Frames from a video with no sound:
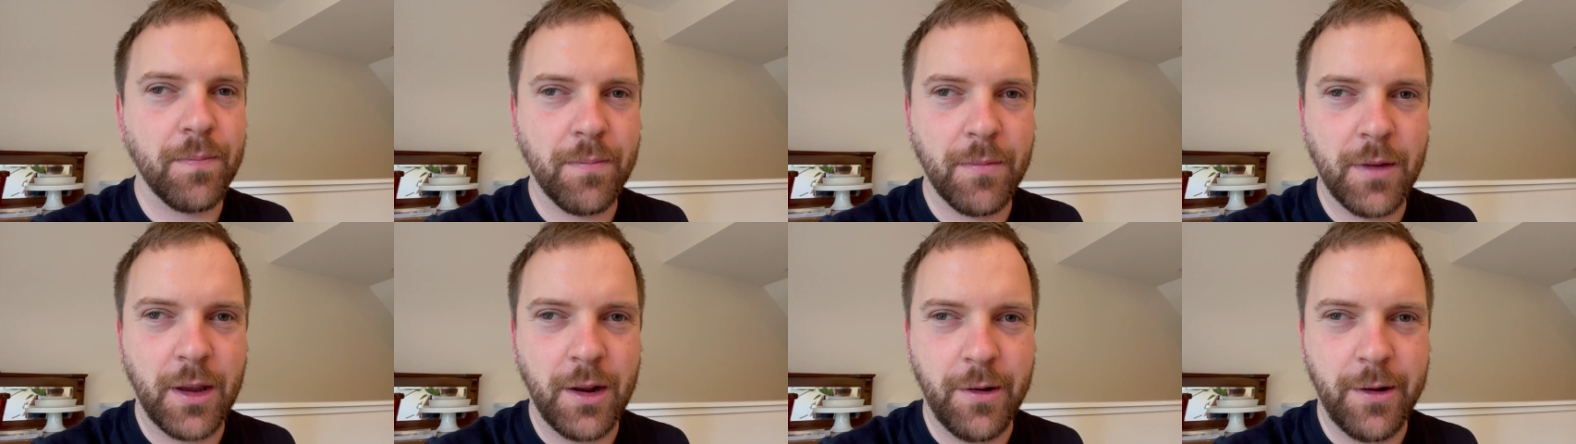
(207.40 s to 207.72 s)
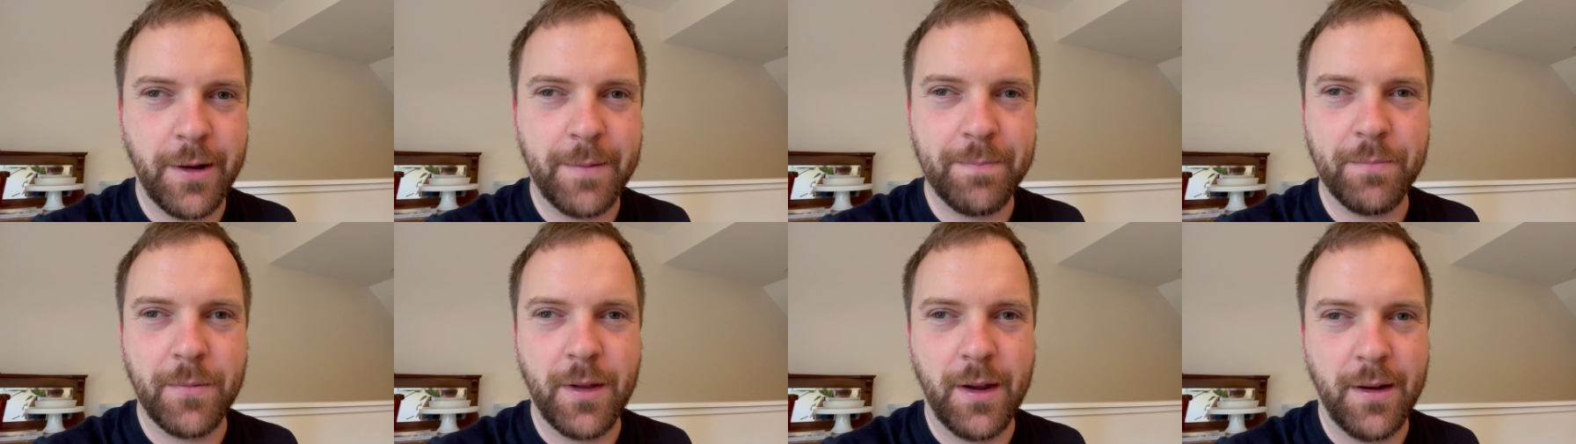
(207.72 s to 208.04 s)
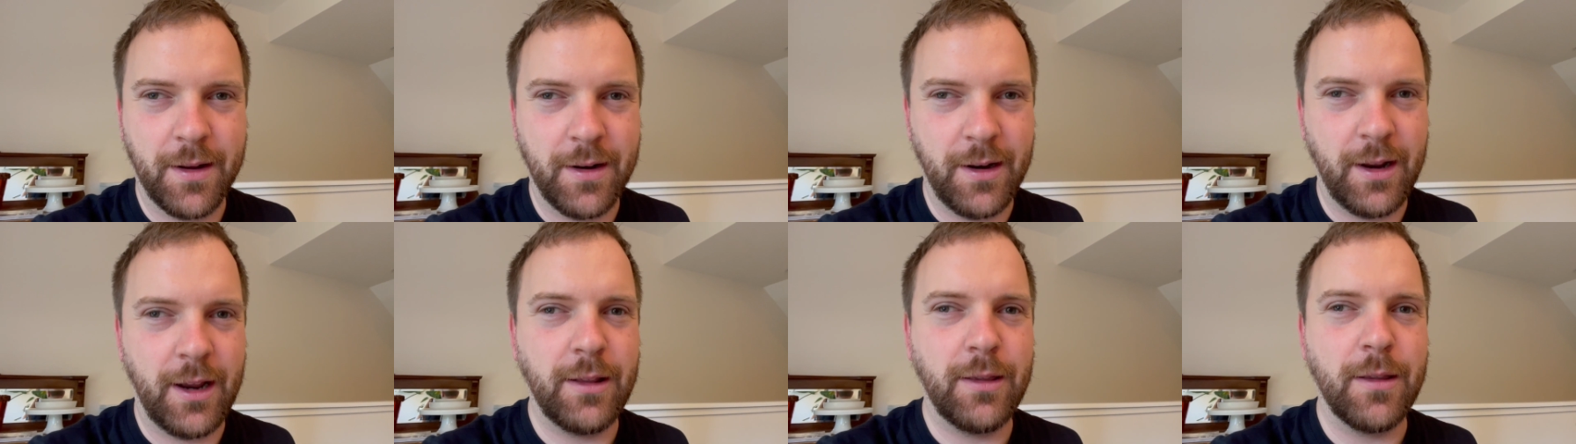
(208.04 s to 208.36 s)
You know, I'm
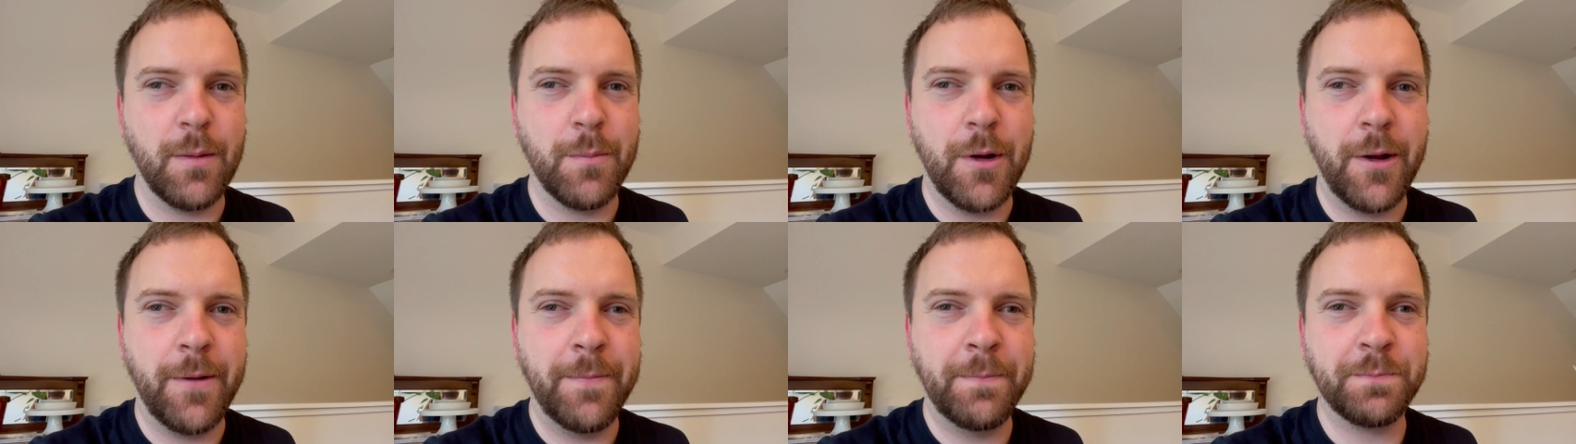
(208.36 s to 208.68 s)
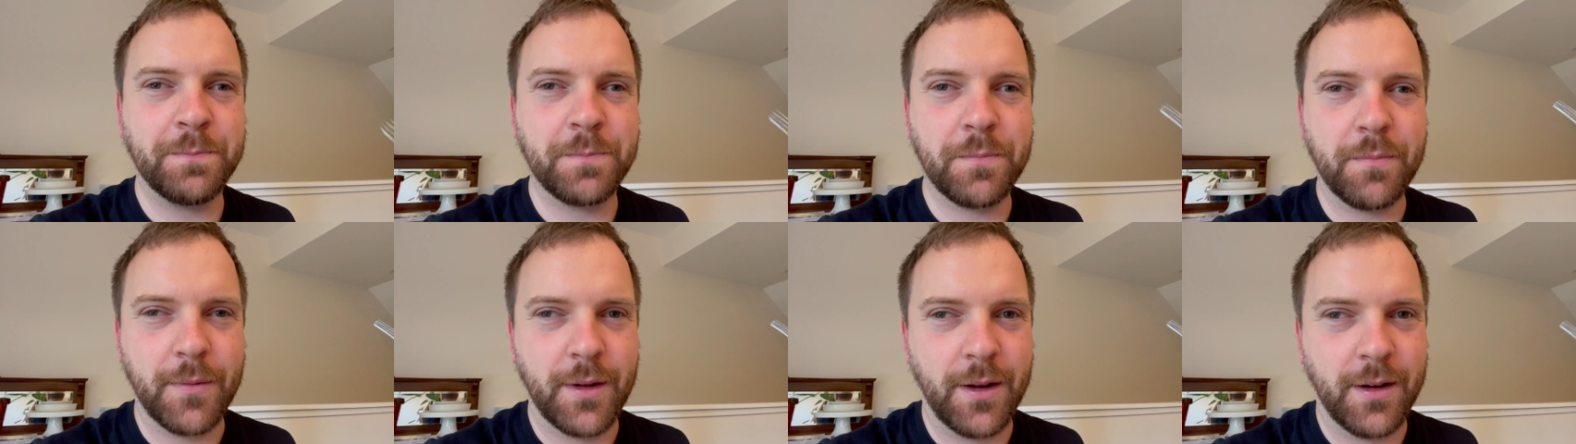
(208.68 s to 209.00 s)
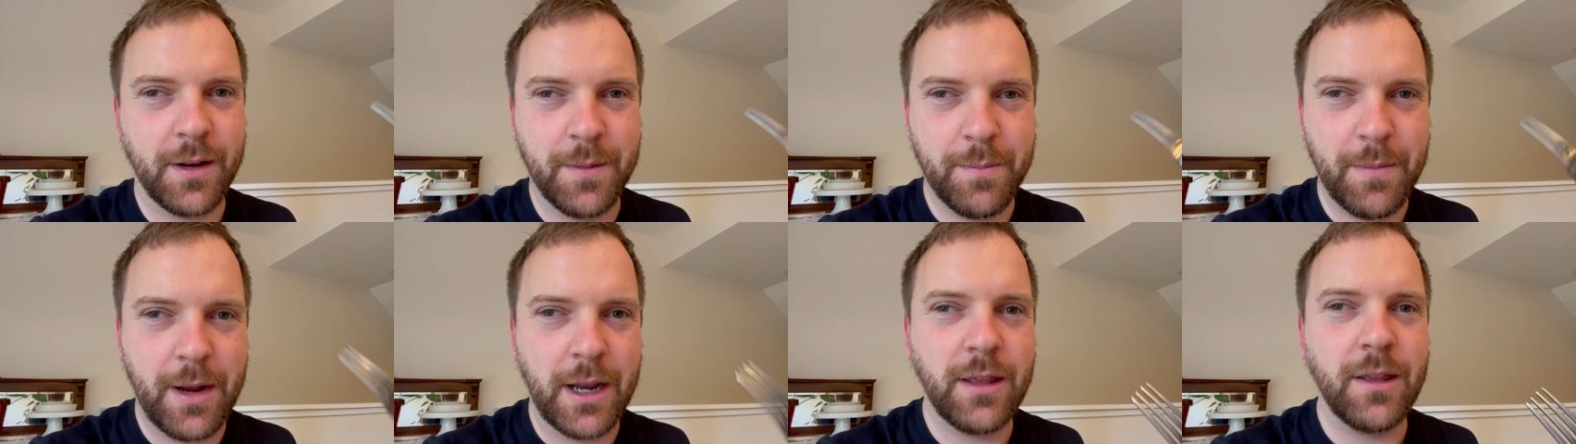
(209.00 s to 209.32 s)
gonna eat them all. I'm
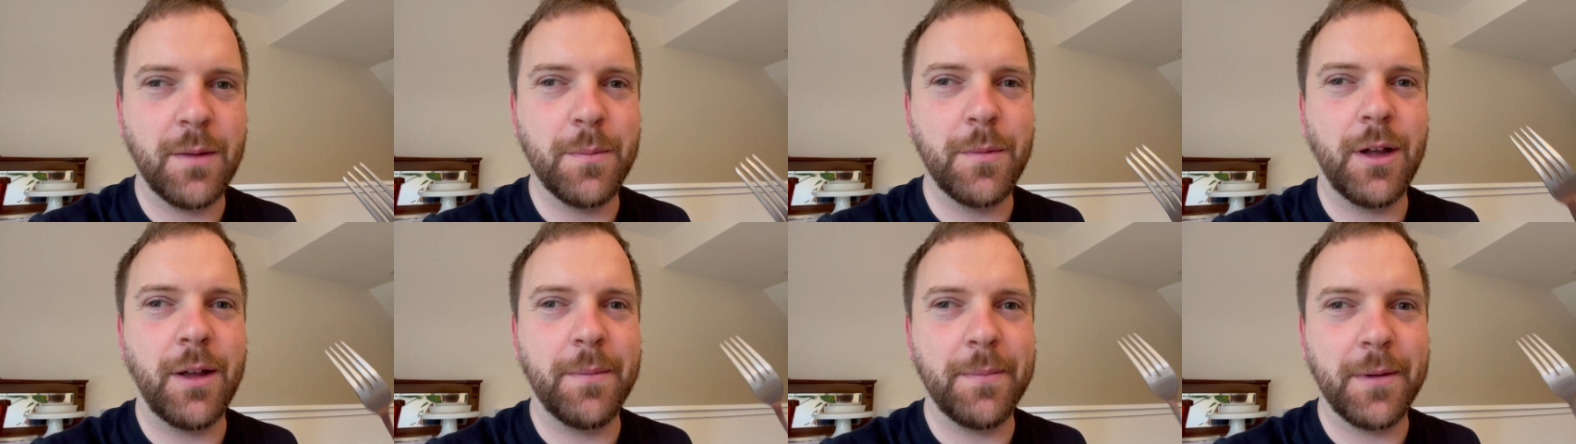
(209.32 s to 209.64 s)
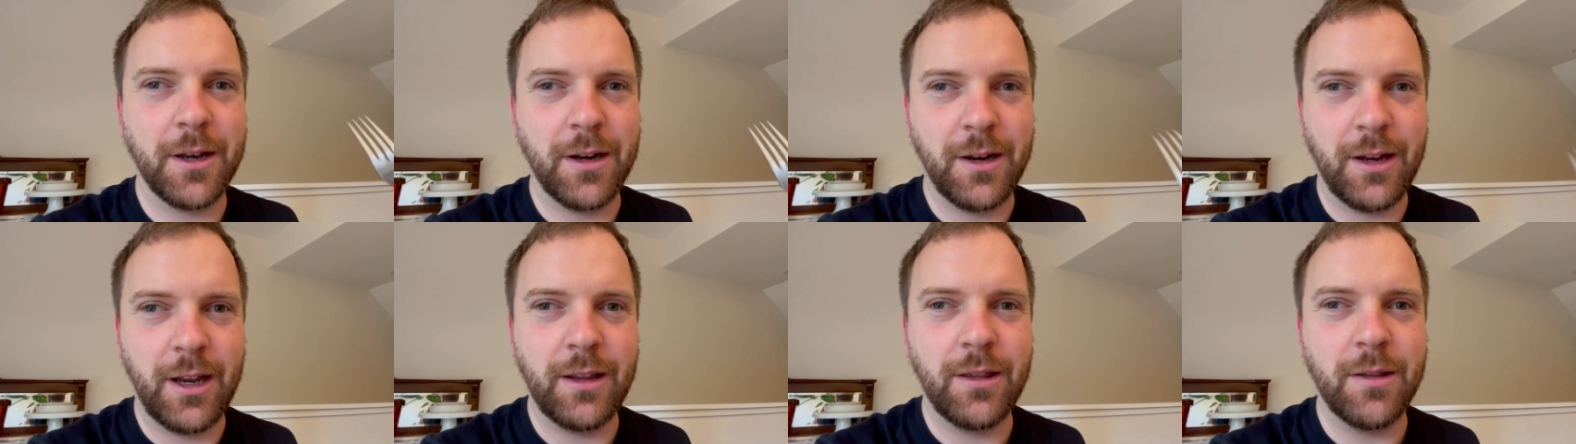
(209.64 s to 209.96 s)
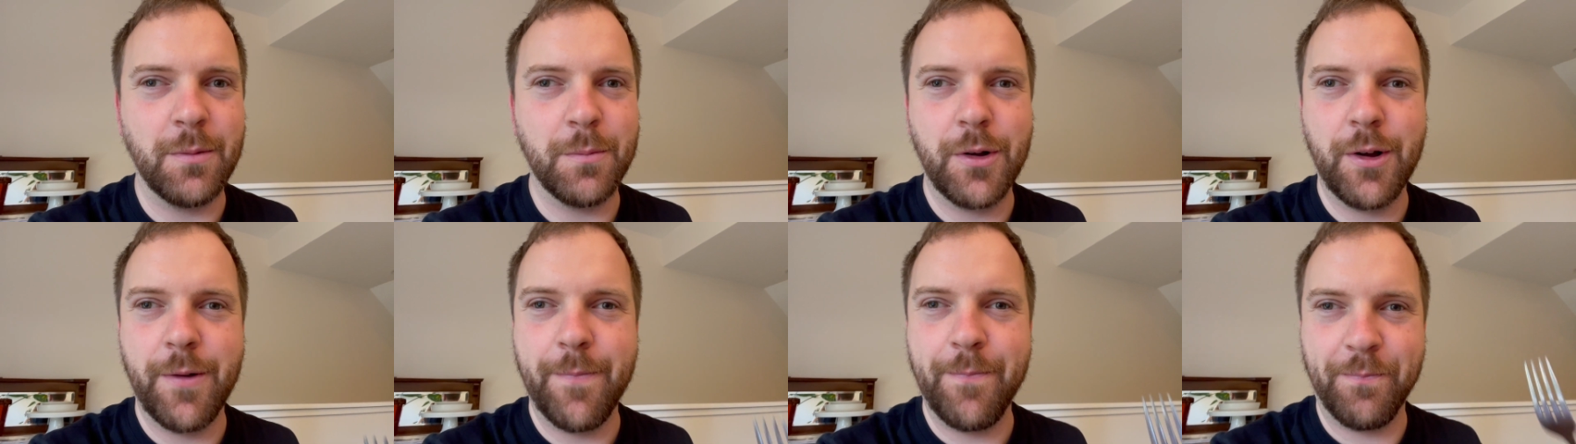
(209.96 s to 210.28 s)
gonna make them all, I'm gonna eat
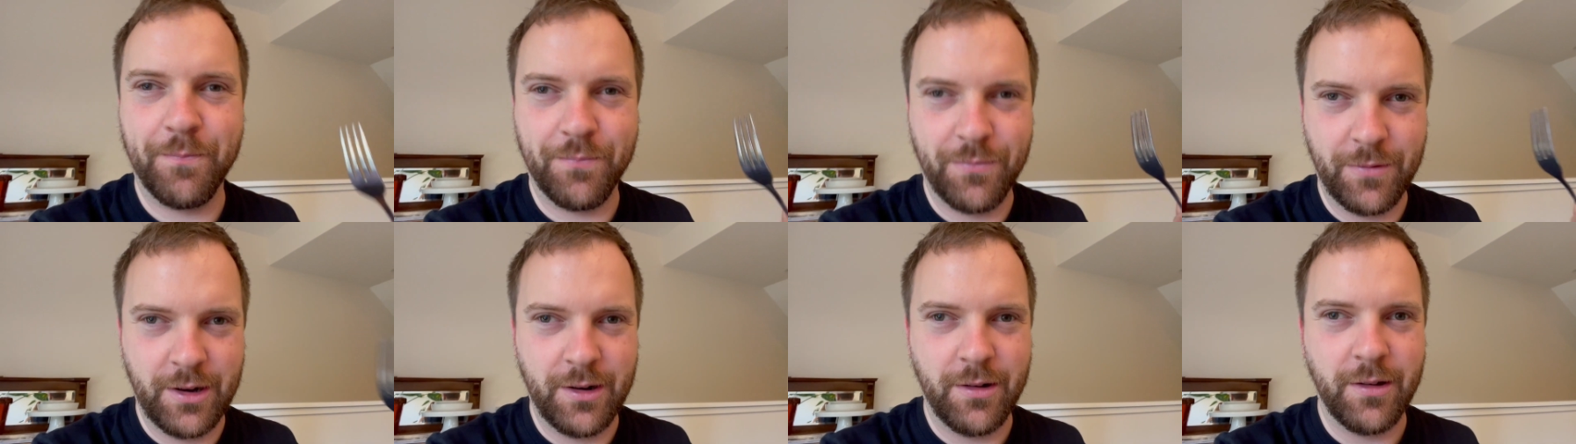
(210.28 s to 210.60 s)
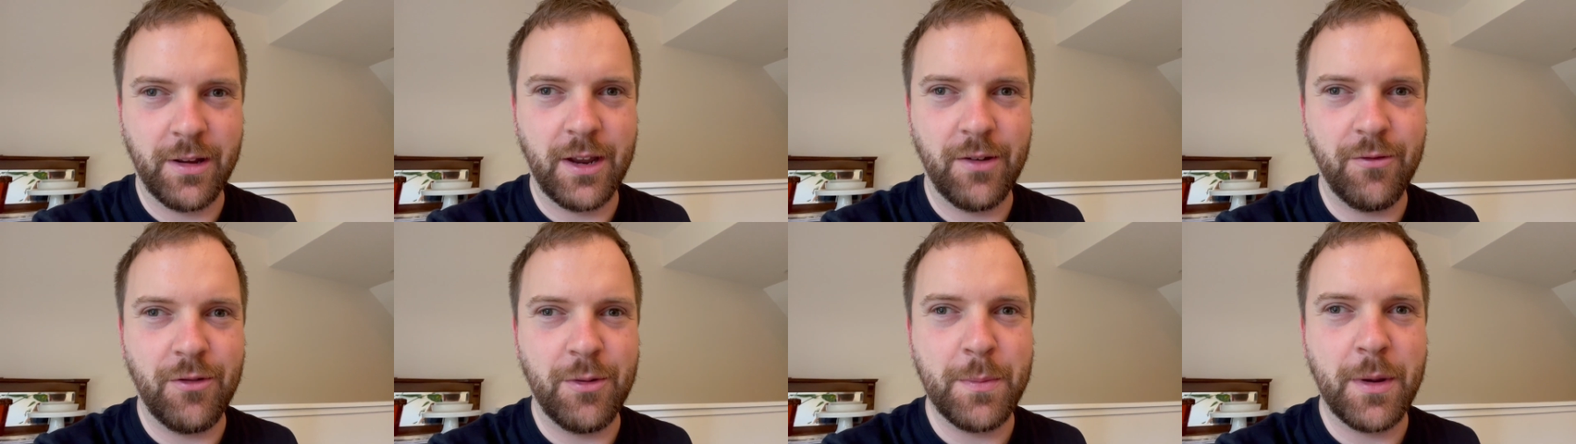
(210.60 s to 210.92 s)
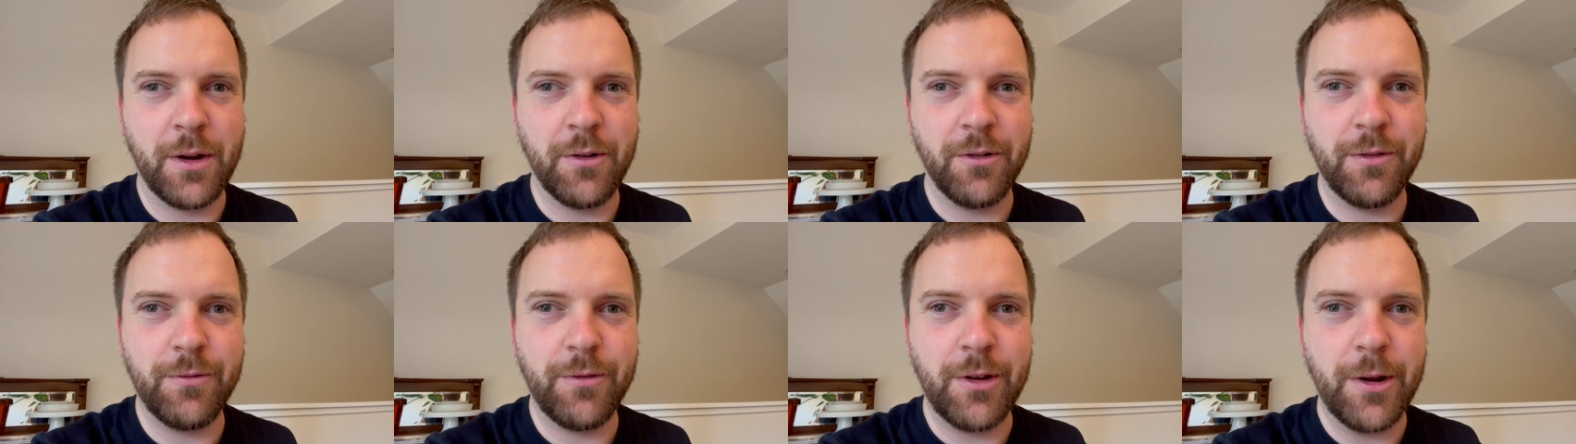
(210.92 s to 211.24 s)
them all, and then I'll give you
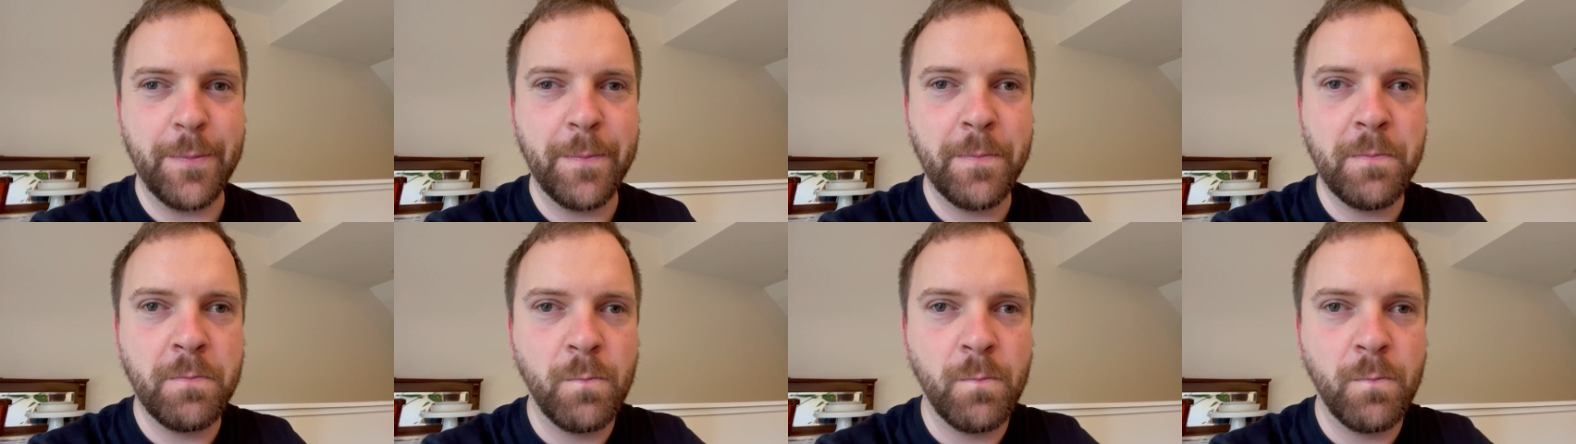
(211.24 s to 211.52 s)
my review.